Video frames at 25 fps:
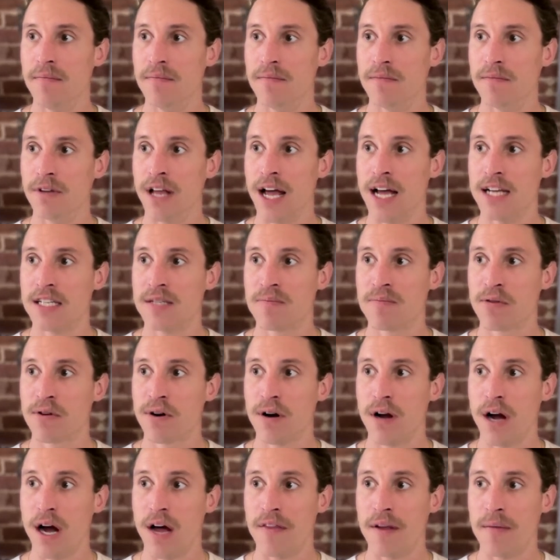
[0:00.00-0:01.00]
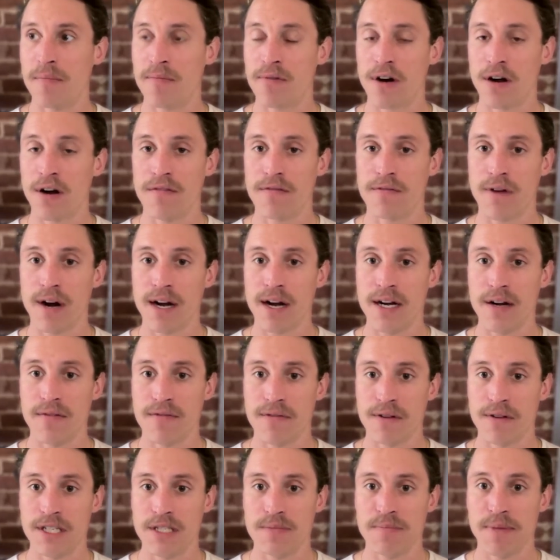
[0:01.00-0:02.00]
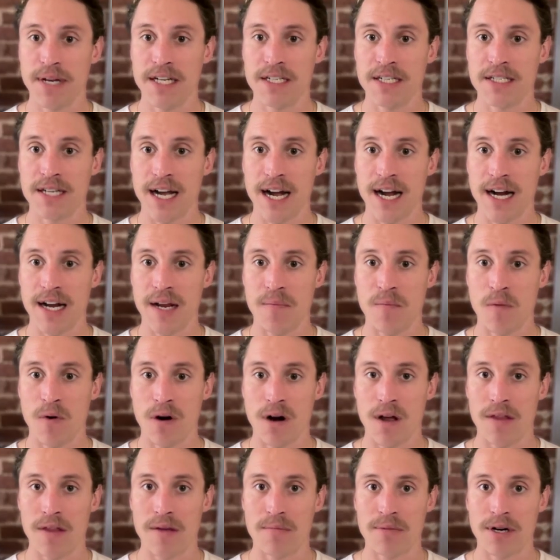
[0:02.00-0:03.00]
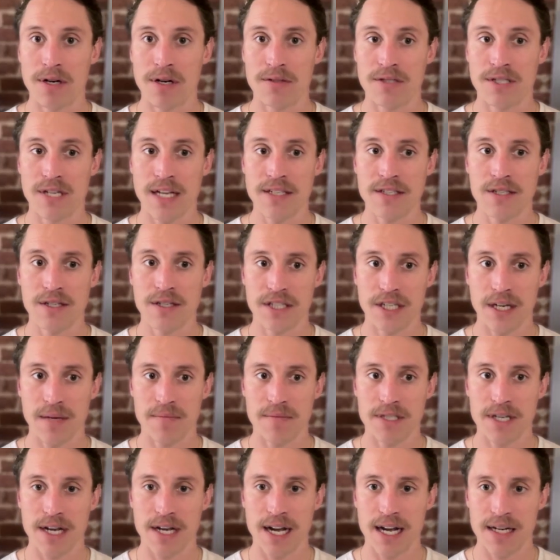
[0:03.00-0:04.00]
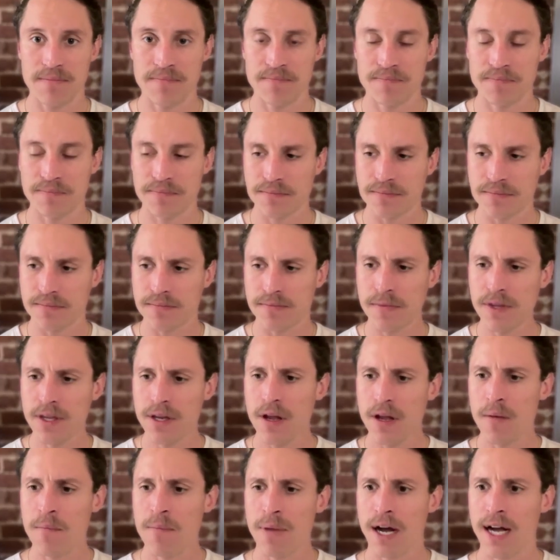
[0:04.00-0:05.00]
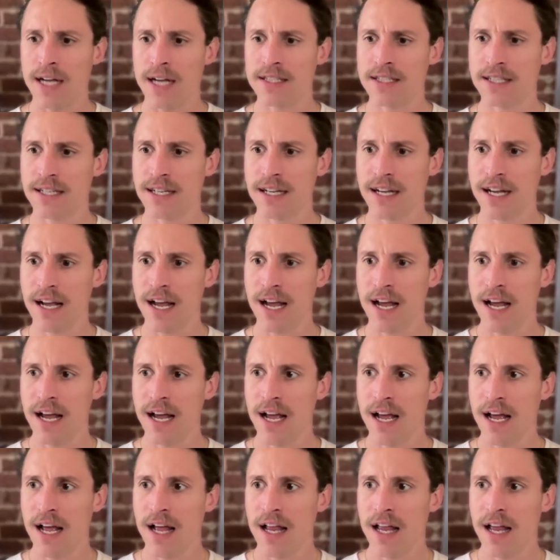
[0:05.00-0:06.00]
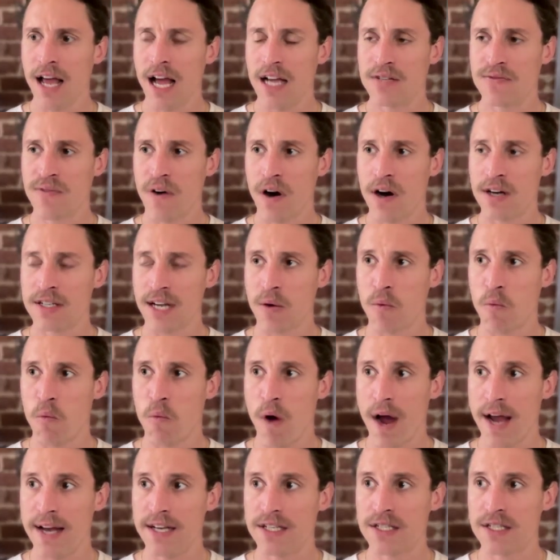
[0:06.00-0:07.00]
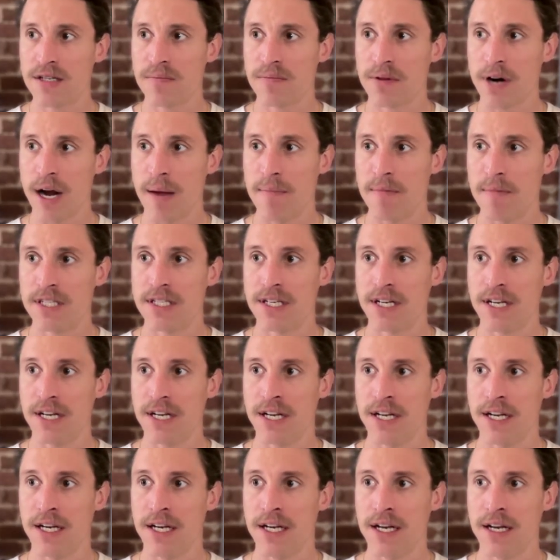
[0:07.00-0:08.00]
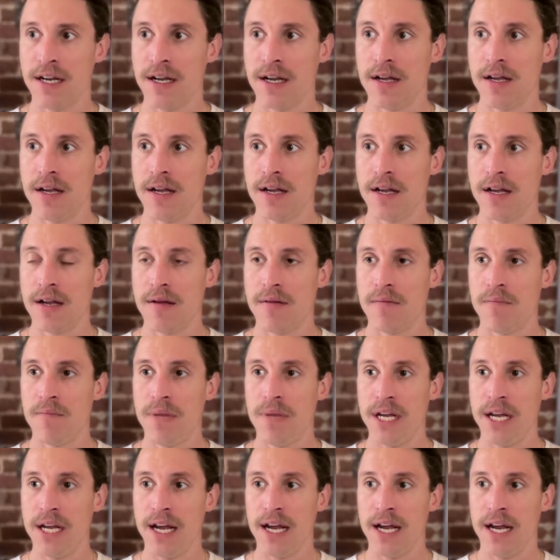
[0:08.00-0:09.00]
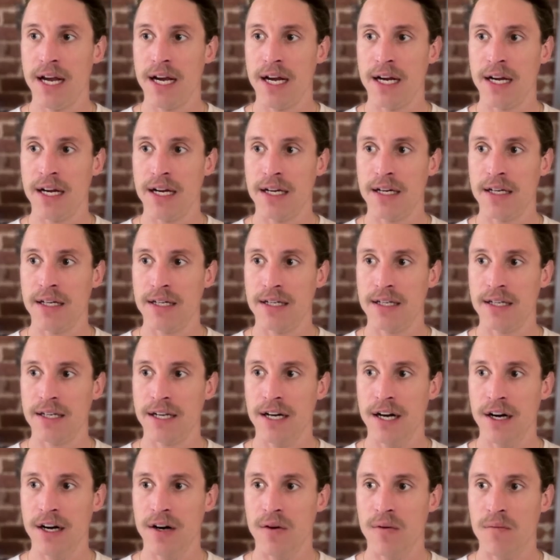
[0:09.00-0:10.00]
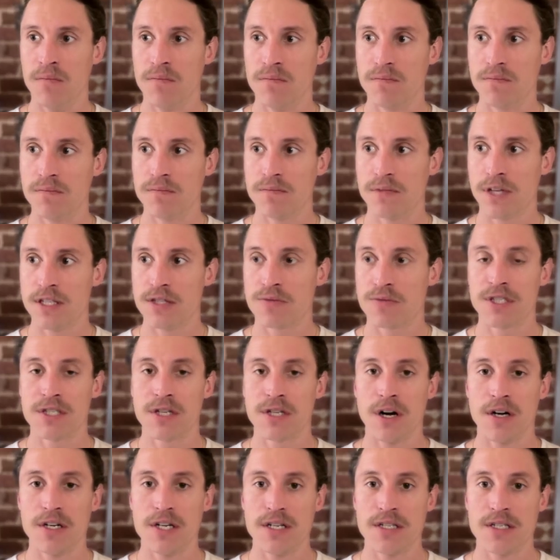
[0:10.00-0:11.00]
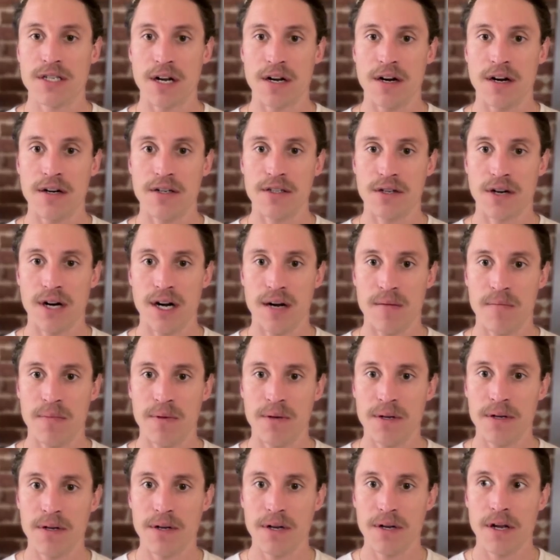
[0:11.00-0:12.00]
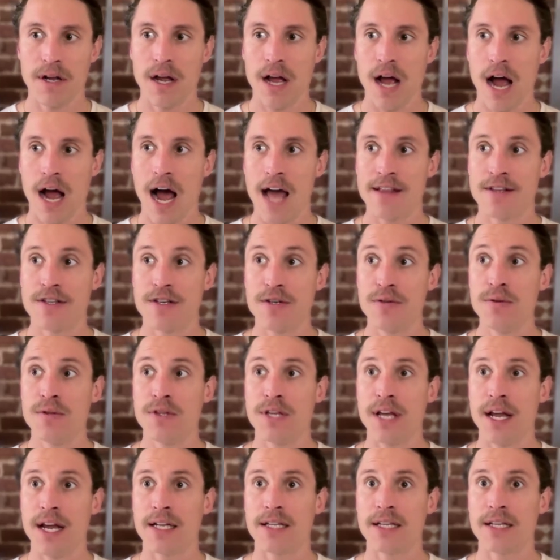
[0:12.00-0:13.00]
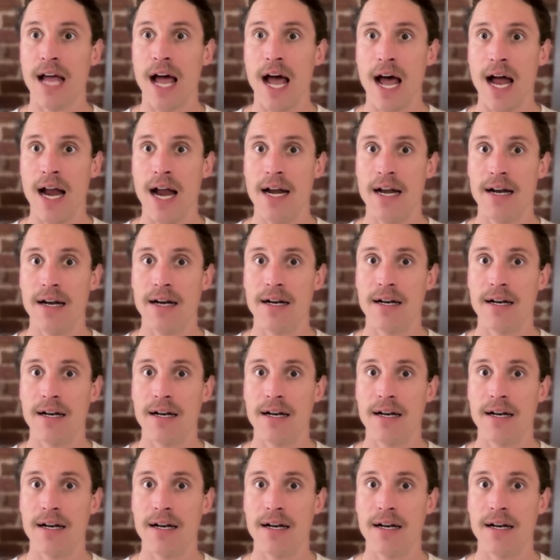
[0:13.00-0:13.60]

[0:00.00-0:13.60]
less on the pro free speech side and more on the pro censorship side. But as far as like white supremacy being, this resurgence under Trump, I do think that